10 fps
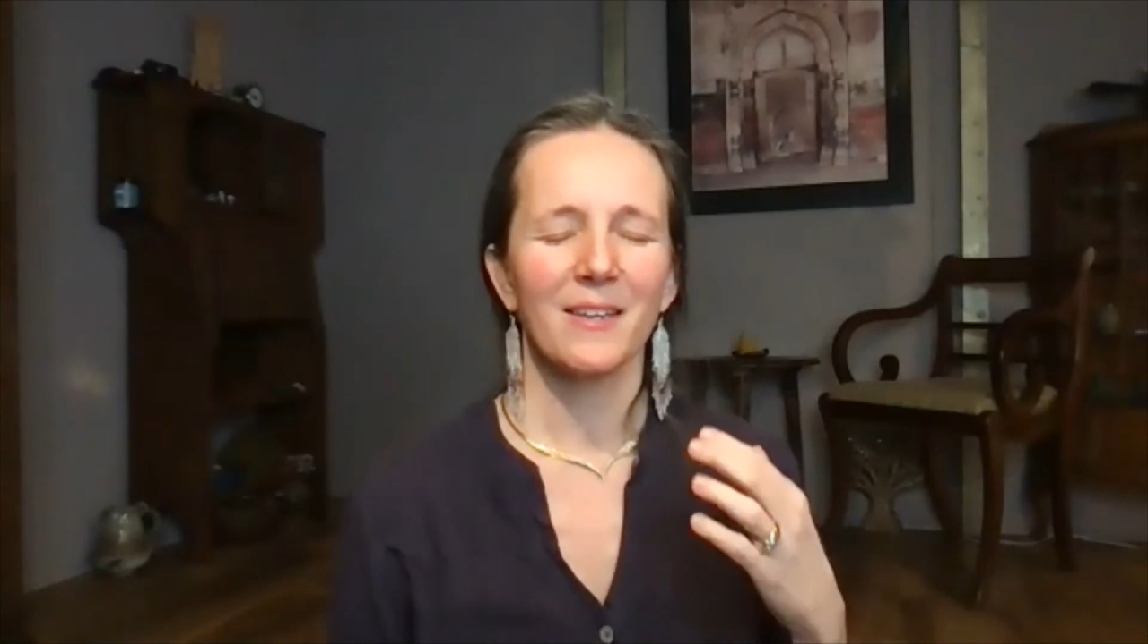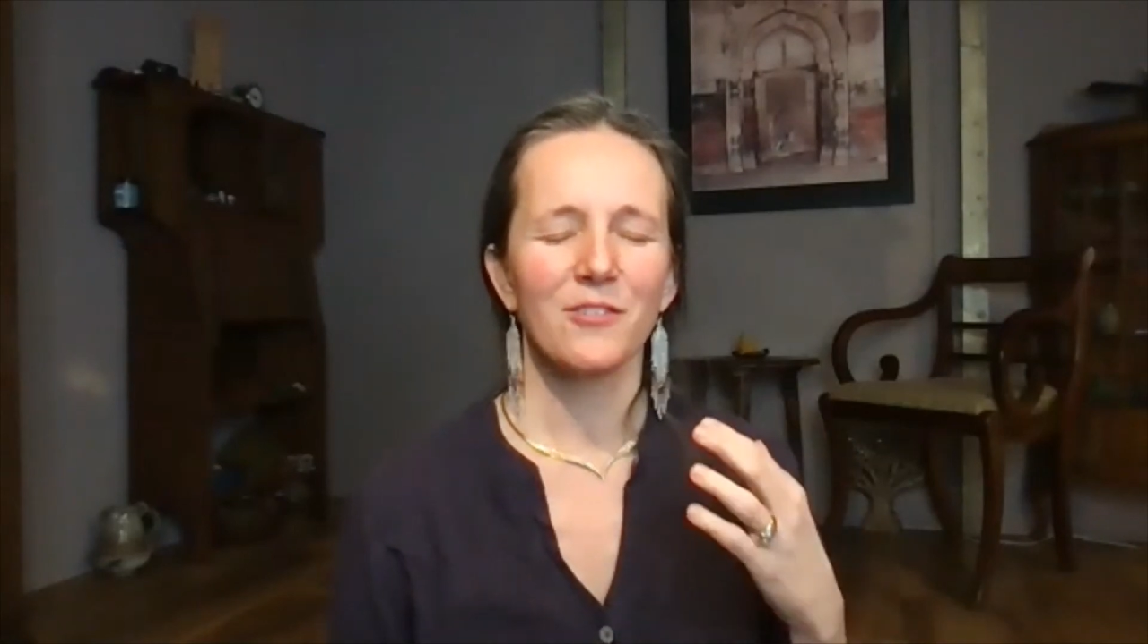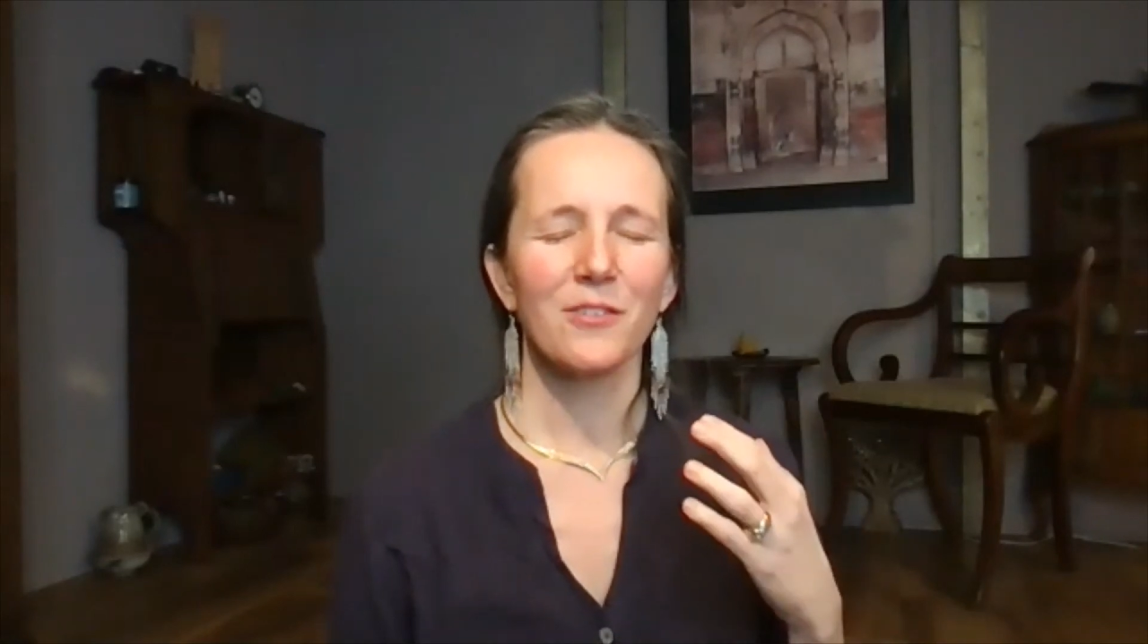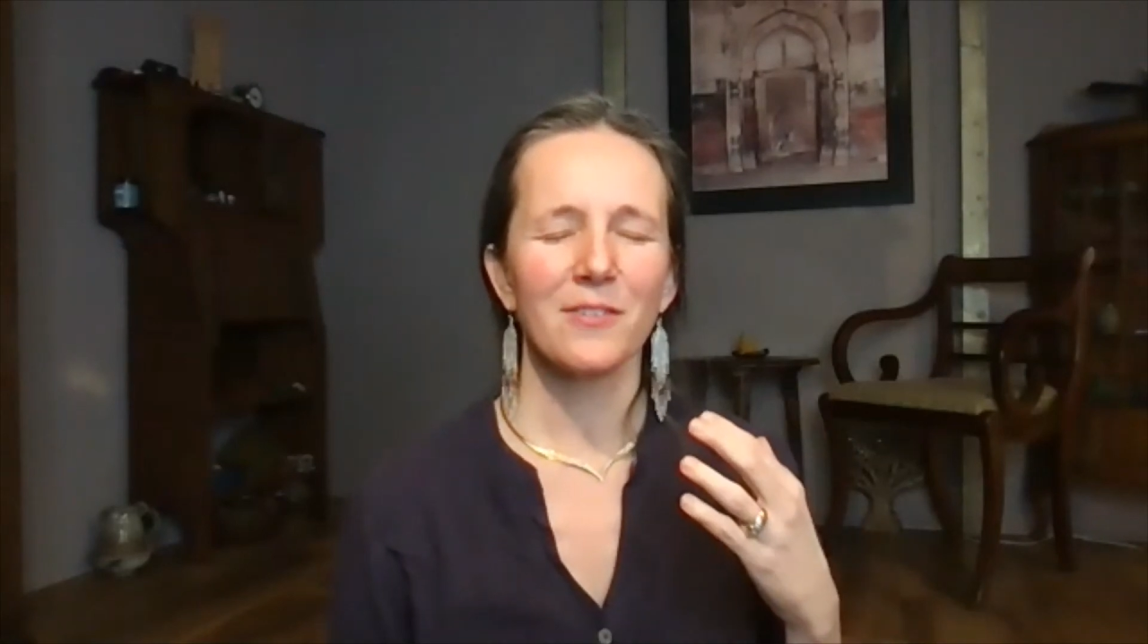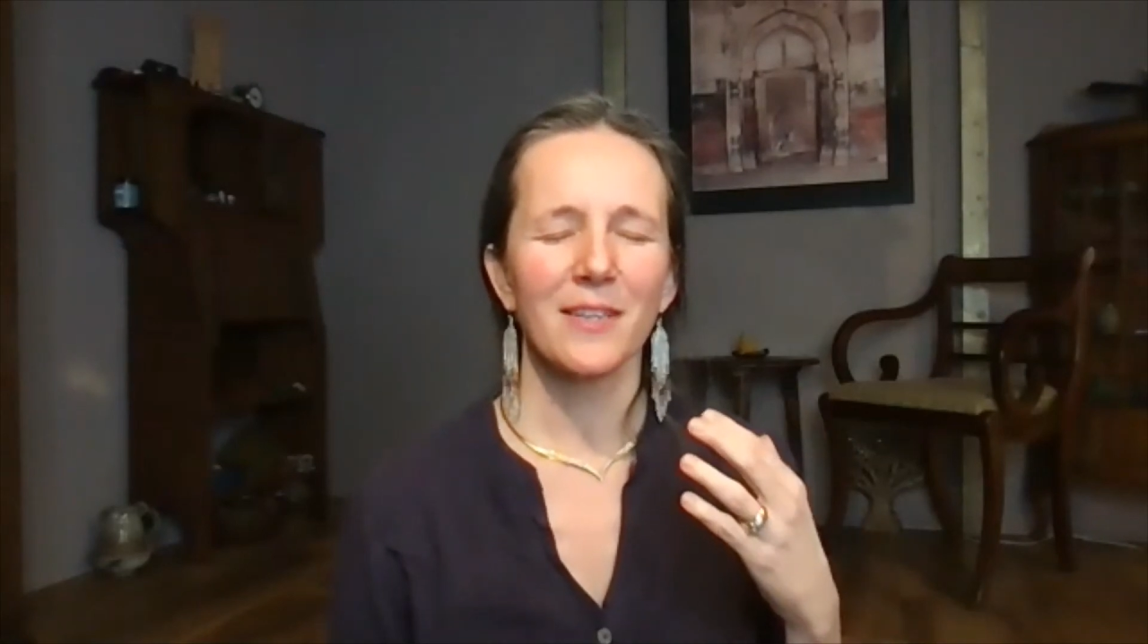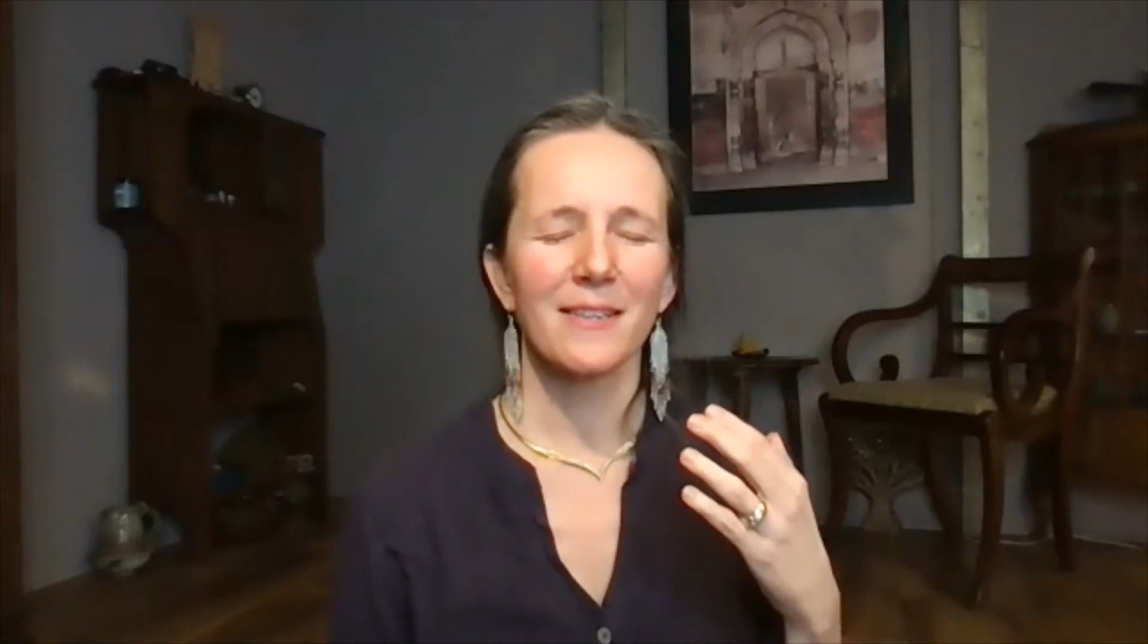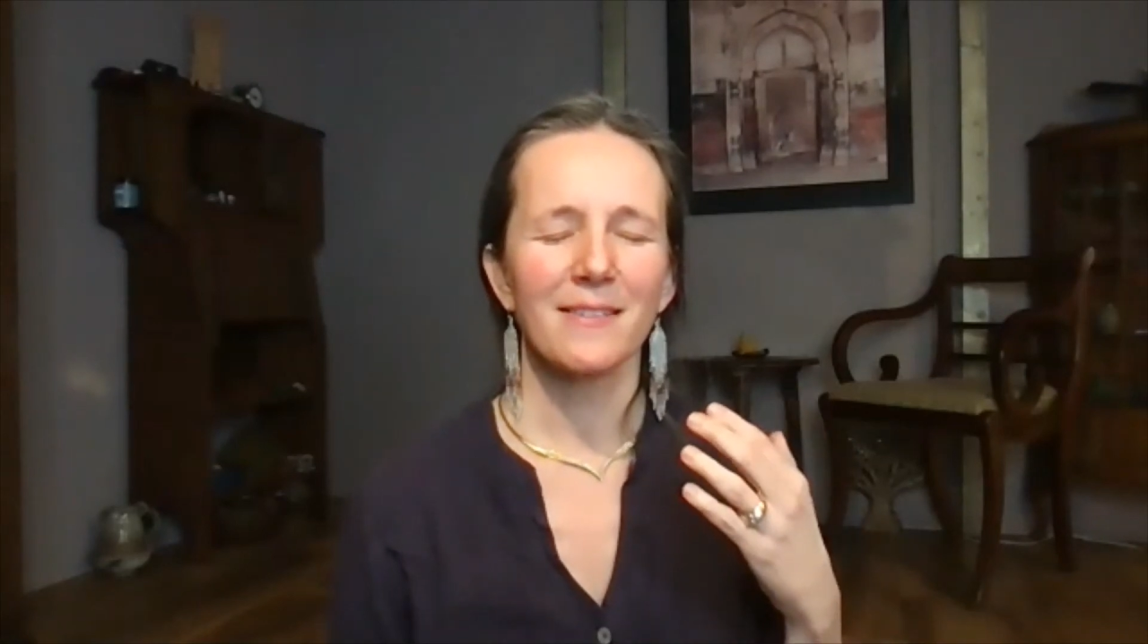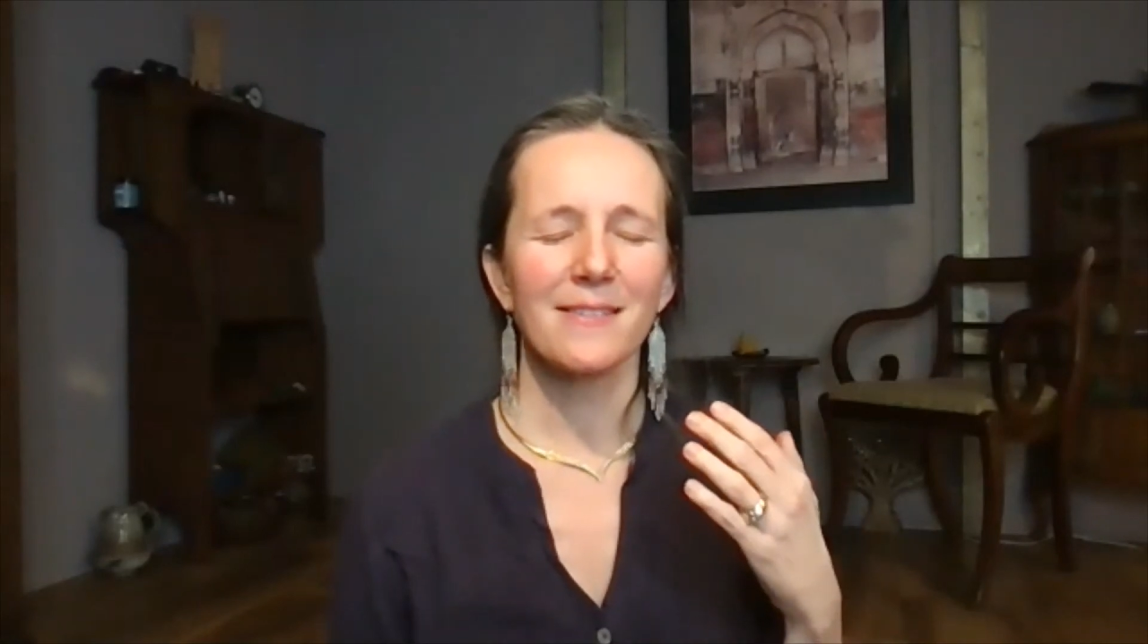Just